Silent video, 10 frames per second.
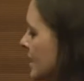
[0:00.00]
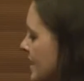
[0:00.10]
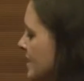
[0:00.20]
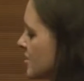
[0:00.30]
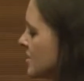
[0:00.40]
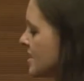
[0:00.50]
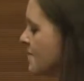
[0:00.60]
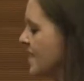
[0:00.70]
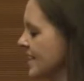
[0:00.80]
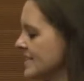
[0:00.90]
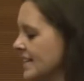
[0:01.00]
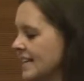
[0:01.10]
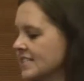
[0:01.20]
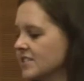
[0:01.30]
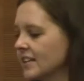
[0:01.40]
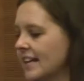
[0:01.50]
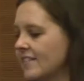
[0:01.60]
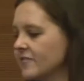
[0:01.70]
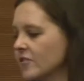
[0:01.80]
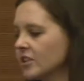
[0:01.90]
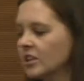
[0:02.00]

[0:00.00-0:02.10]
these are some things that he's looking at for